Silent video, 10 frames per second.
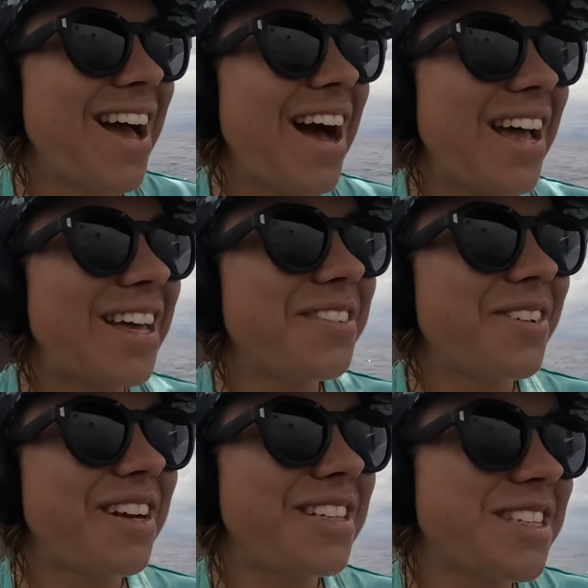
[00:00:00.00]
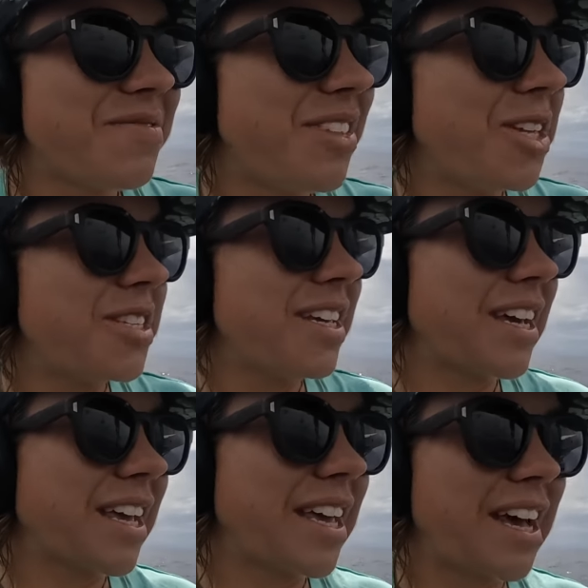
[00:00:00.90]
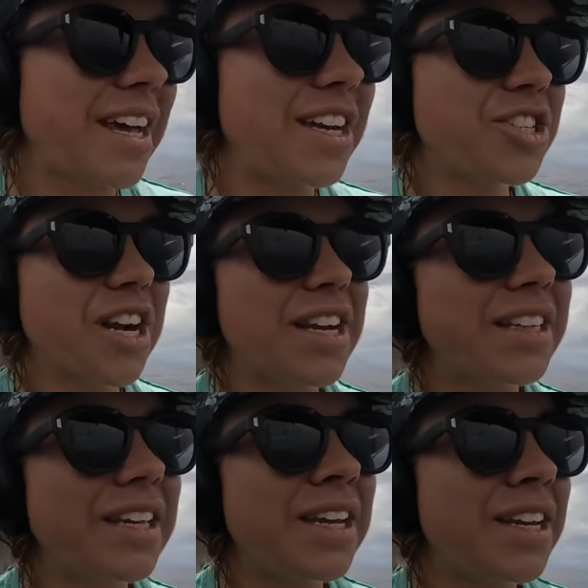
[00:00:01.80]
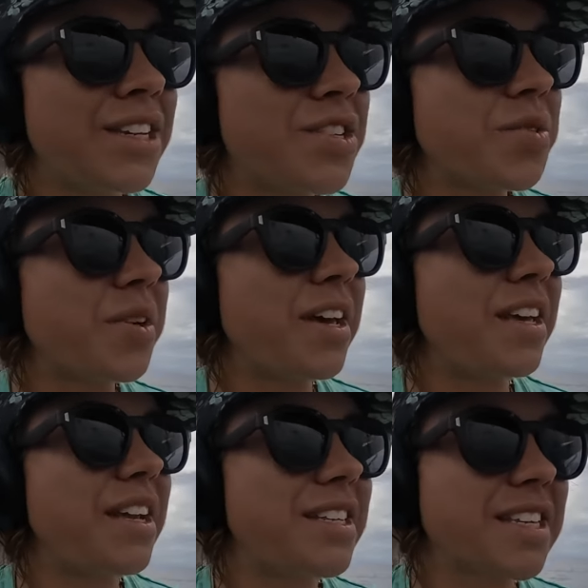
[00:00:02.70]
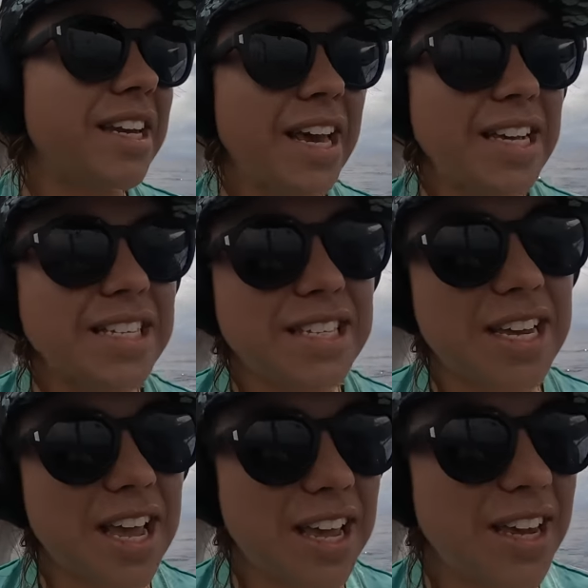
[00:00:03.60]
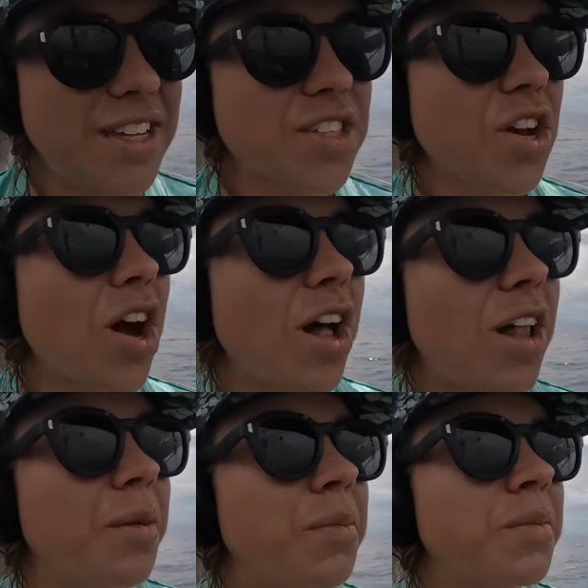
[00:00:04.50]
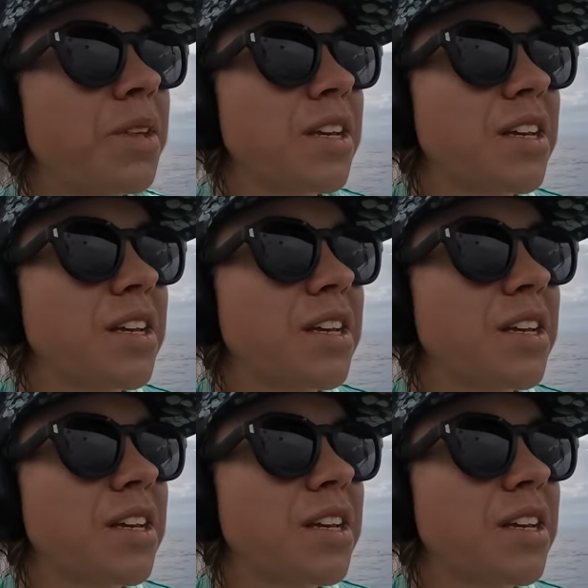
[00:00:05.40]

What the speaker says: I'm going to put on some music. I'm going to try to lean into it. It's a nice day. It's calm.